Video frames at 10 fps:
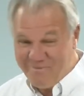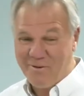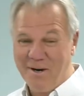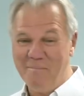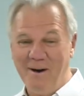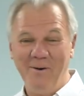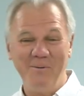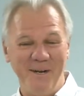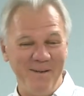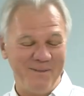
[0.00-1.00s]
I forget my
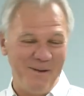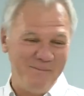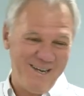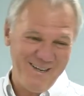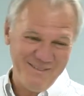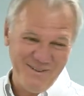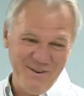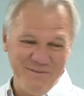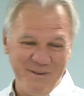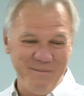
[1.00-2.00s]
own name sometimes,
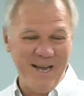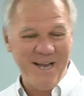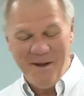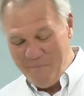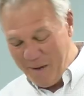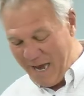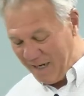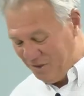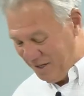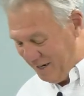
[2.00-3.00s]
so I don't feel bad.
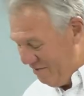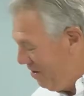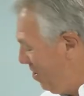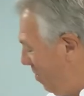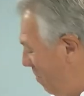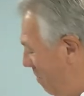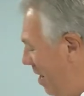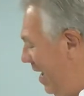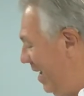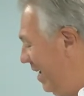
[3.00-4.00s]
Patrick, if you don't
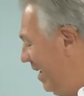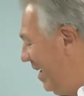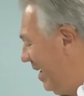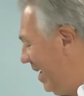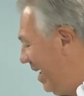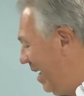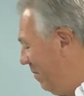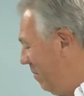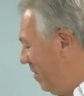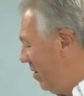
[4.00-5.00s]
mind,
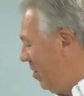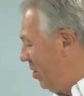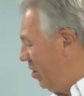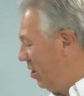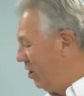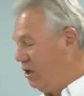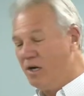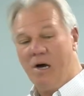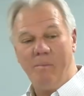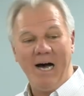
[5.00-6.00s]
um, look,
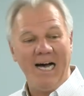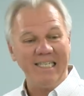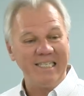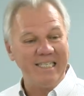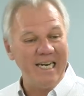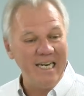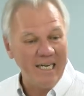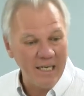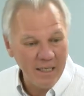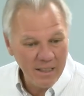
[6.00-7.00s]
look up
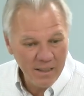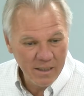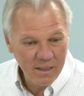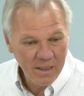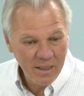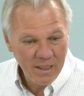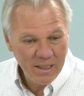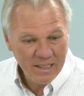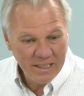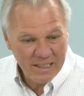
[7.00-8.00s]
Isaiah
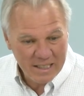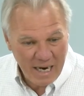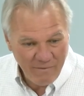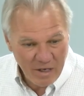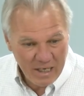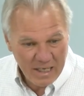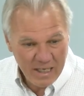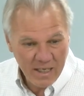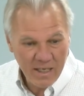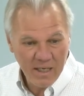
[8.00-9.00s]
7
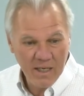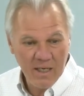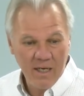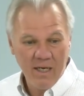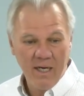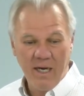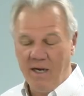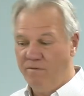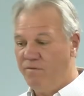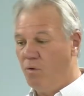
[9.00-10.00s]

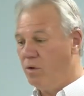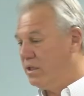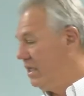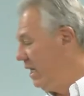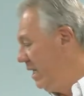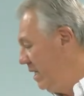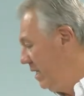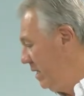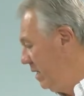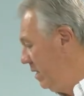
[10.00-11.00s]
and 14.